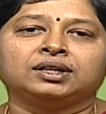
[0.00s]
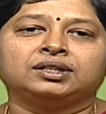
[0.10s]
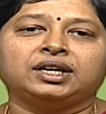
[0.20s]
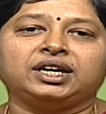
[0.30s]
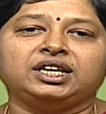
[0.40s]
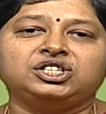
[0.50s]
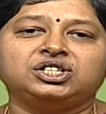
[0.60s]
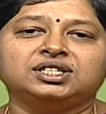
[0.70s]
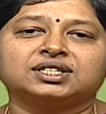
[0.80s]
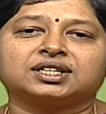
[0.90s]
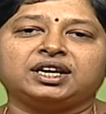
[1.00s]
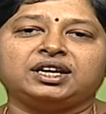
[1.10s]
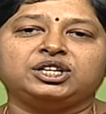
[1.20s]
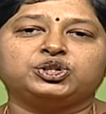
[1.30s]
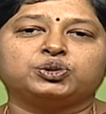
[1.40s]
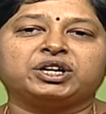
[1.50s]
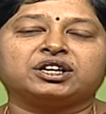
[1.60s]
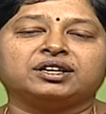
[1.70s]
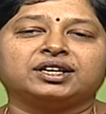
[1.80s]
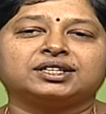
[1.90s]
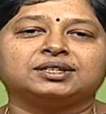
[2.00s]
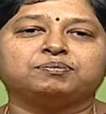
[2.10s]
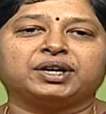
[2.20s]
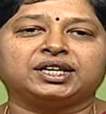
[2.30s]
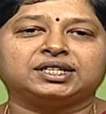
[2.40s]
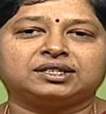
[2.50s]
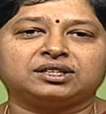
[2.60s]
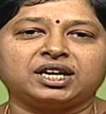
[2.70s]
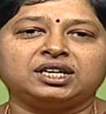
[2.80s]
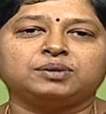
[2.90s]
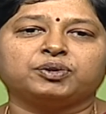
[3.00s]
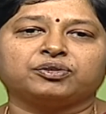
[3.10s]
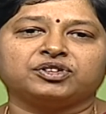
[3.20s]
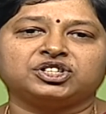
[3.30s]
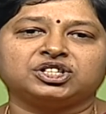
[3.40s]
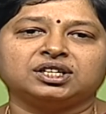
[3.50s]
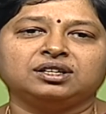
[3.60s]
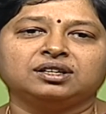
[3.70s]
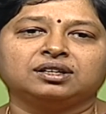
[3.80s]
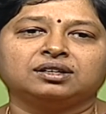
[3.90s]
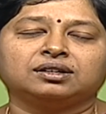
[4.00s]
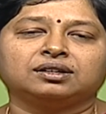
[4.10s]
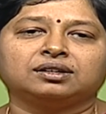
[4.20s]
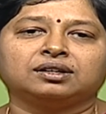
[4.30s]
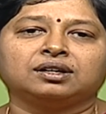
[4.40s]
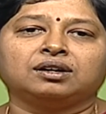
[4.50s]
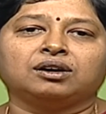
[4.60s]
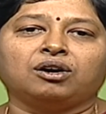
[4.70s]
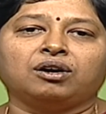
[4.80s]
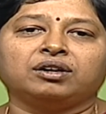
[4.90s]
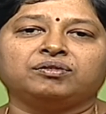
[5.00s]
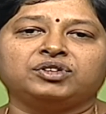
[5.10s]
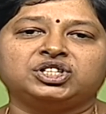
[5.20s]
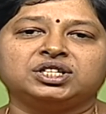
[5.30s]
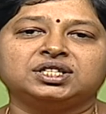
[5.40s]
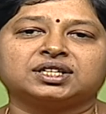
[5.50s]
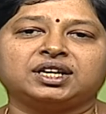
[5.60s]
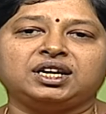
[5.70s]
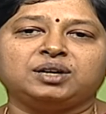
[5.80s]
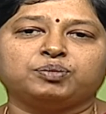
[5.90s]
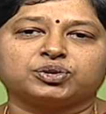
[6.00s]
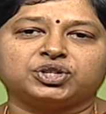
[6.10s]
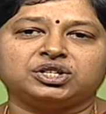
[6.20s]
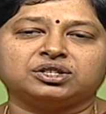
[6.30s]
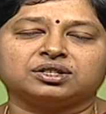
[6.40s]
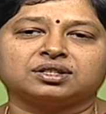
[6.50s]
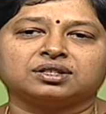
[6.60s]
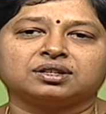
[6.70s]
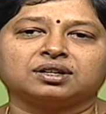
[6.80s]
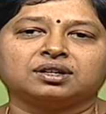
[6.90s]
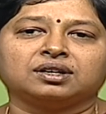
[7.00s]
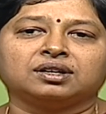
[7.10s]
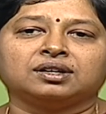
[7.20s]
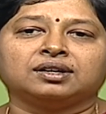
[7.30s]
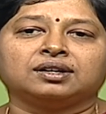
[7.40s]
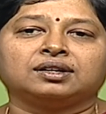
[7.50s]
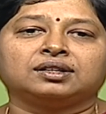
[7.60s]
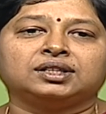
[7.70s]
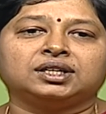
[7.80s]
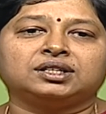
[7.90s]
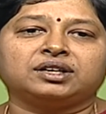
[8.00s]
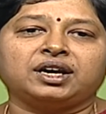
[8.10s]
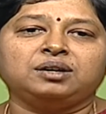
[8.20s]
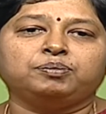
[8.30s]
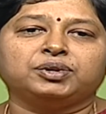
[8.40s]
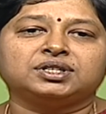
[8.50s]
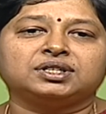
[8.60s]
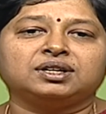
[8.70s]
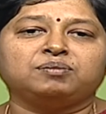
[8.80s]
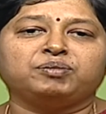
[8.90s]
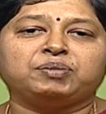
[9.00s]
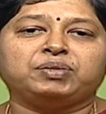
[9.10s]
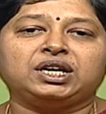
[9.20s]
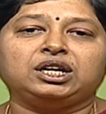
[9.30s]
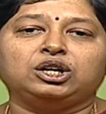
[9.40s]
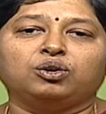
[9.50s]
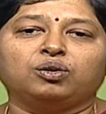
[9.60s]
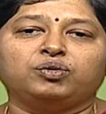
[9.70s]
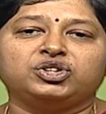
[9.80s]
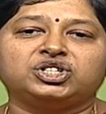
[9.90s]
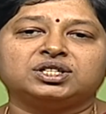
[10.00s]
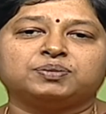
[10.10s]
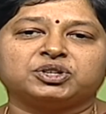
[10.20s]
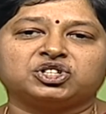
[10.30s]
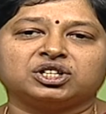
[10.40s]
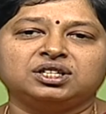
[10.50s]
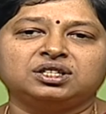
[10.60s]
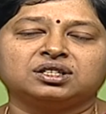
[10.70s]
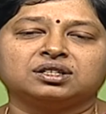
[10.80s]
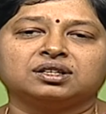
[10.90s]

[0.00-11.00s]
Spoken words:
The initial screening should be conducted by trained professional on vision screening procedures. The trained personnel may be low vision specialist,